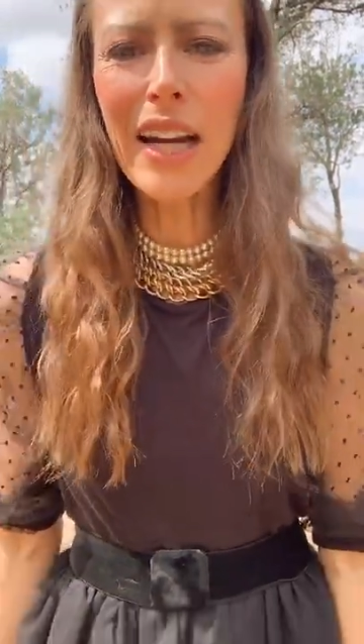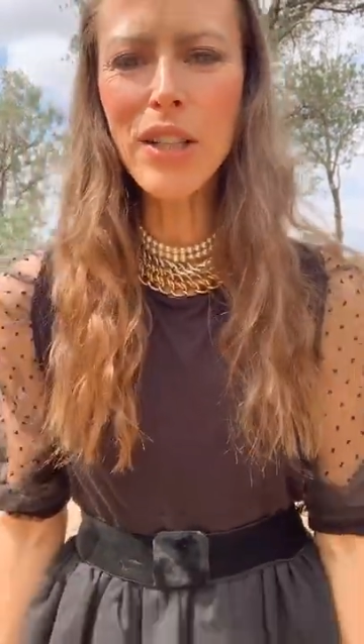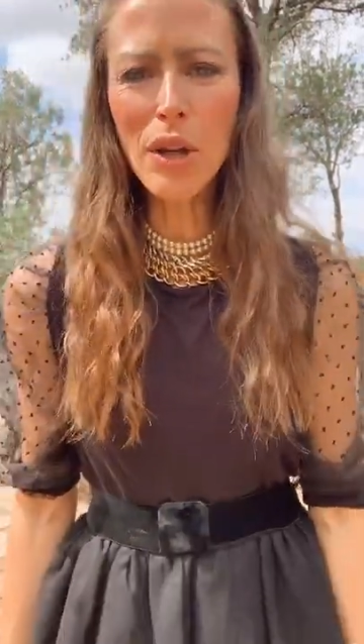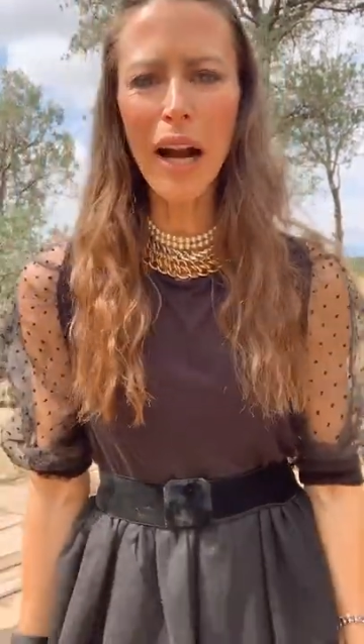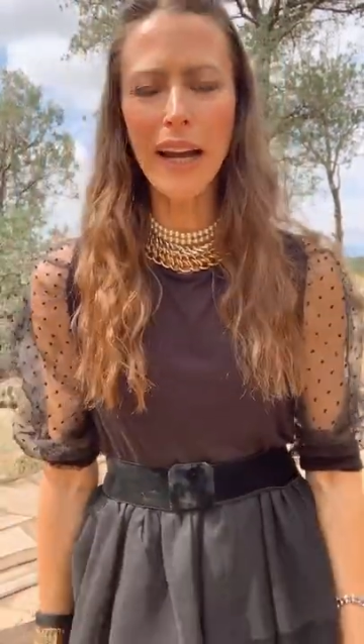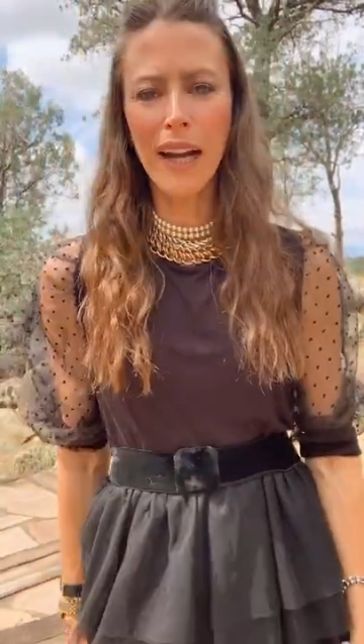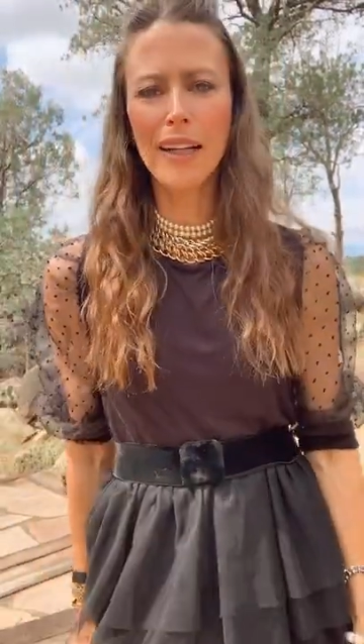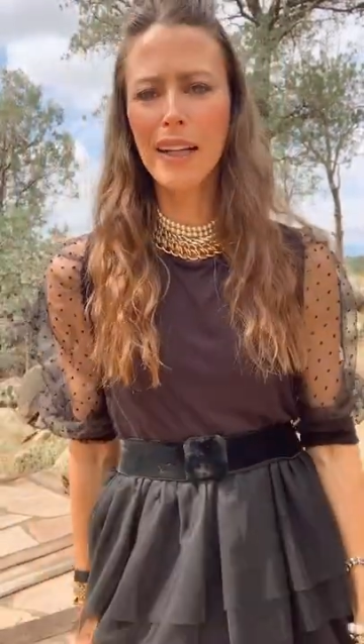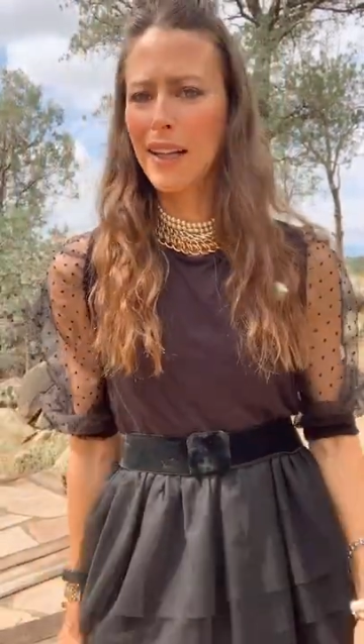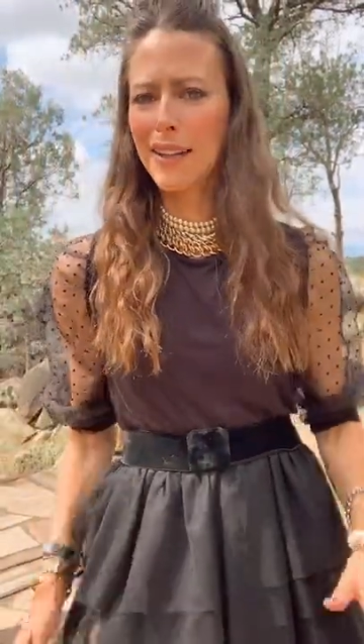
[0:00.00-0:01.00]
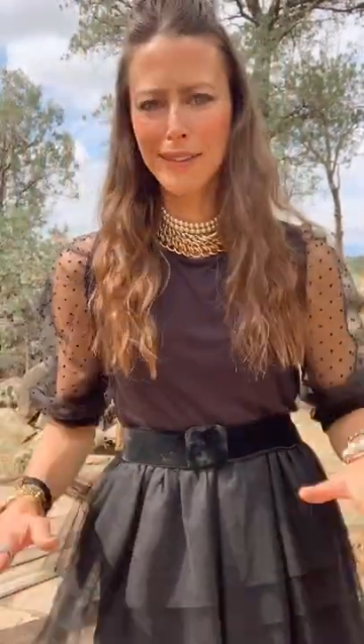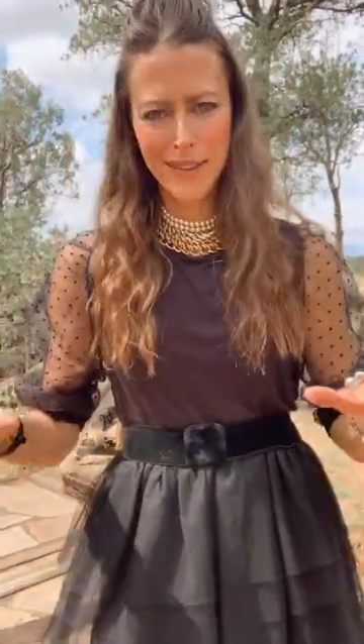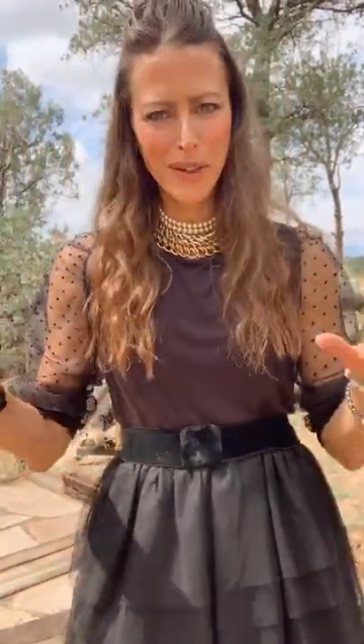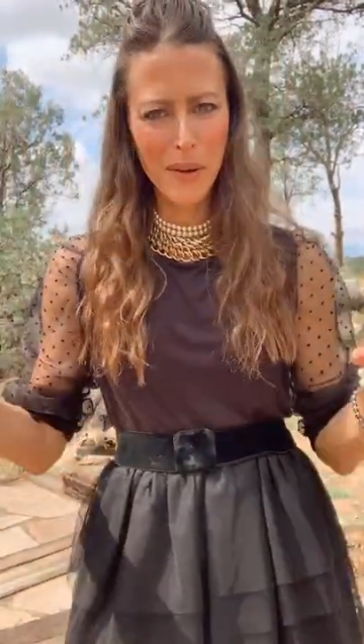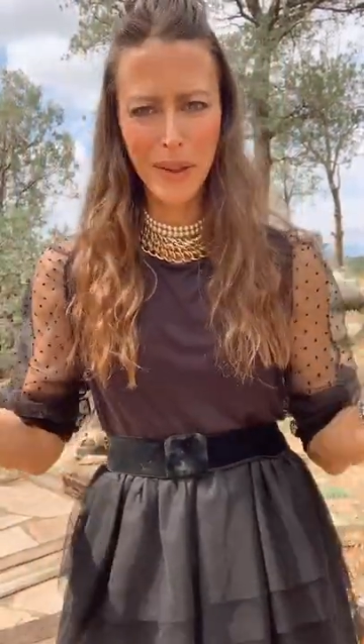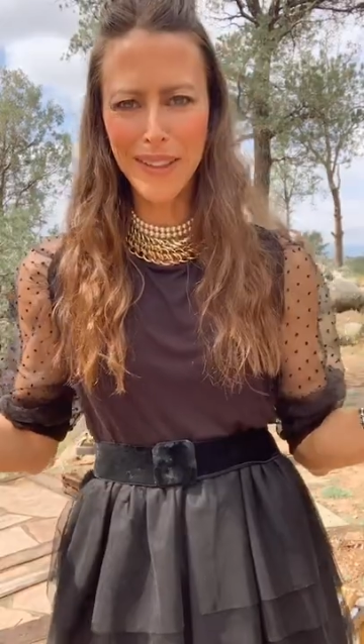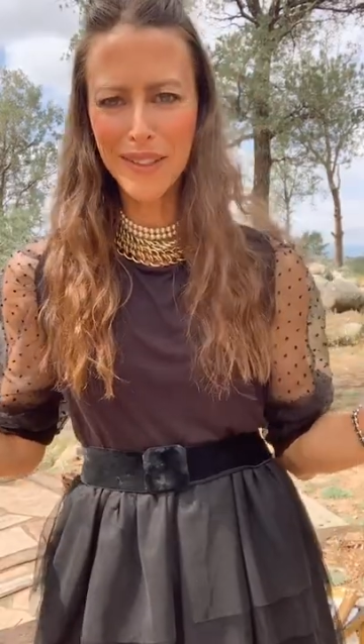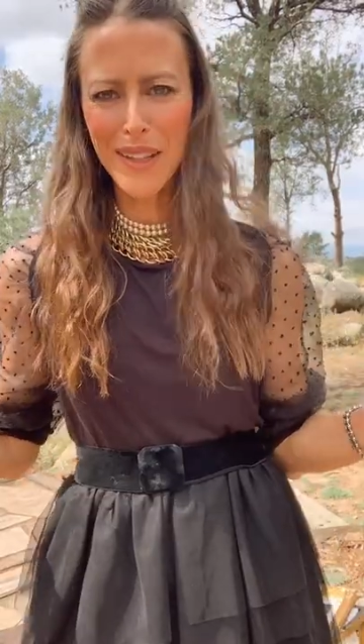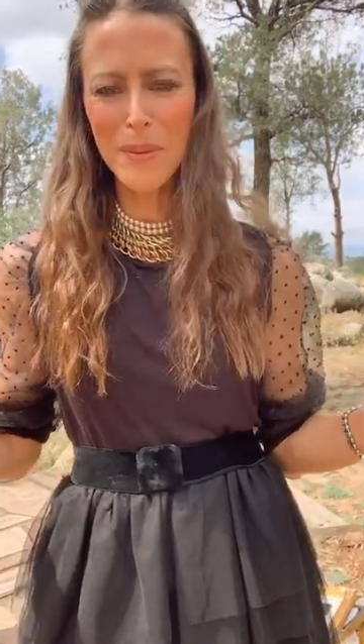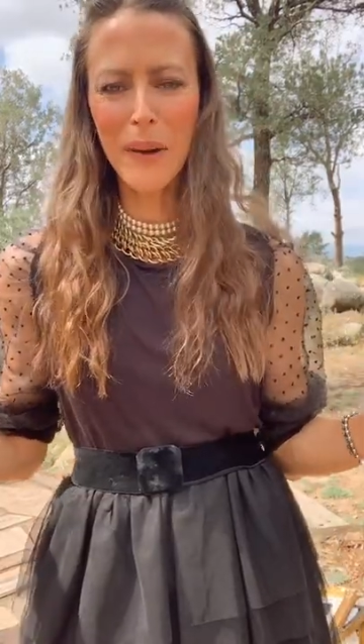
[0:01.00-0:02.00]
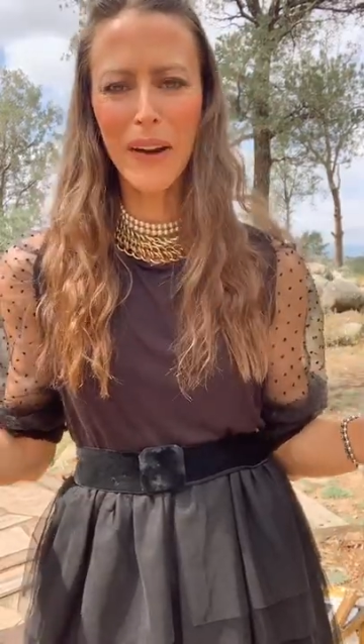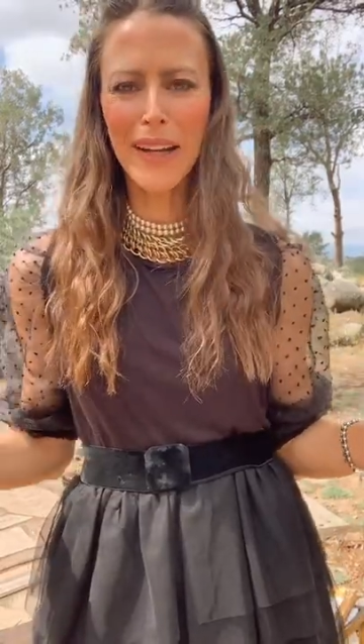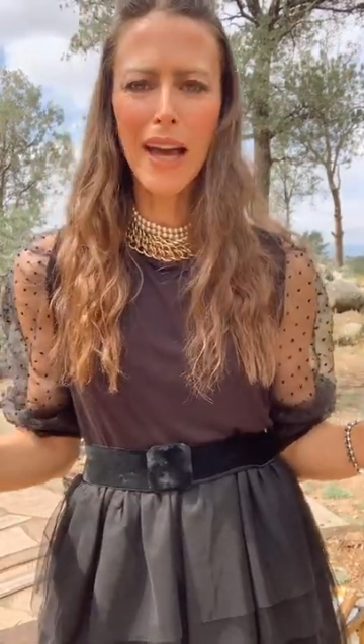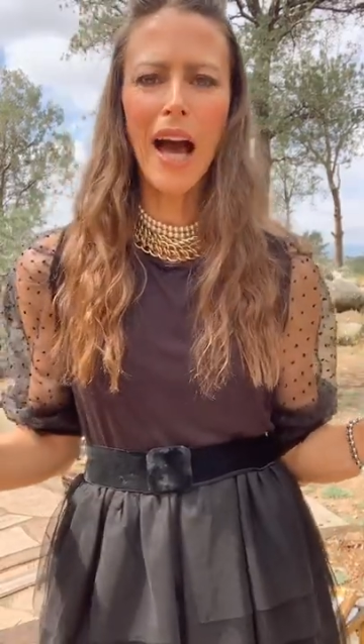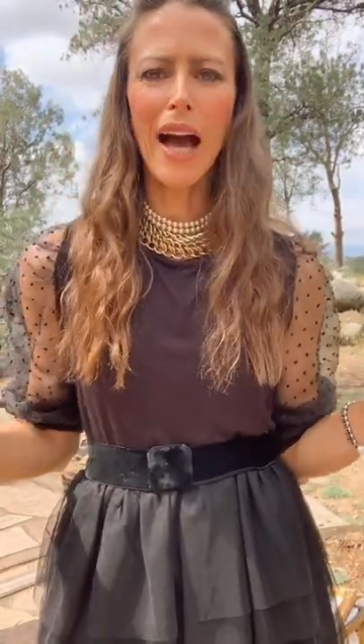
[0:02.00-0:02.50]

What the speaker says: I try. Totally transparent.